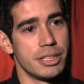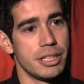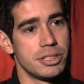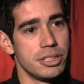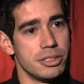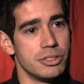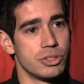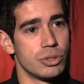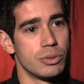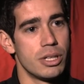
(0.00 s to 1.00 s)
18 years
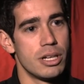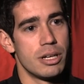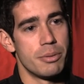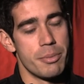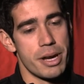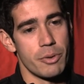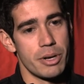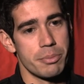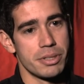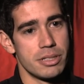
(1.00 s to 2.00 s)
old, but my
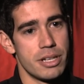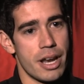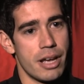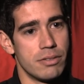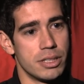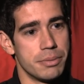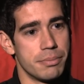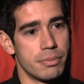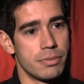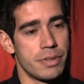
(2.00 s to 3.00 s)
grandpa didn't have
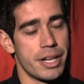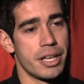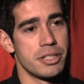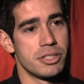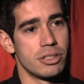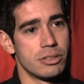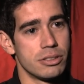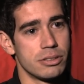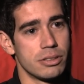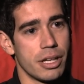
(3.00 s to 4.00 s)
financial
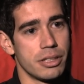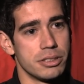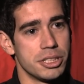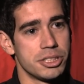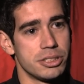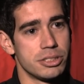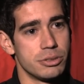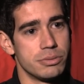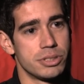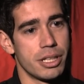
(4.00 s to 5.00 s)
conditions
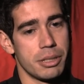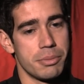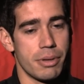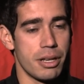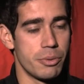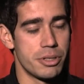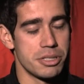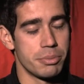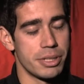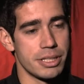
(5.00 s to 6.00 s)
to send him anywhere
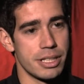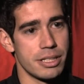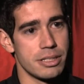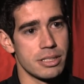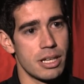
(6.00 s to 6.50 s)
to play tennis.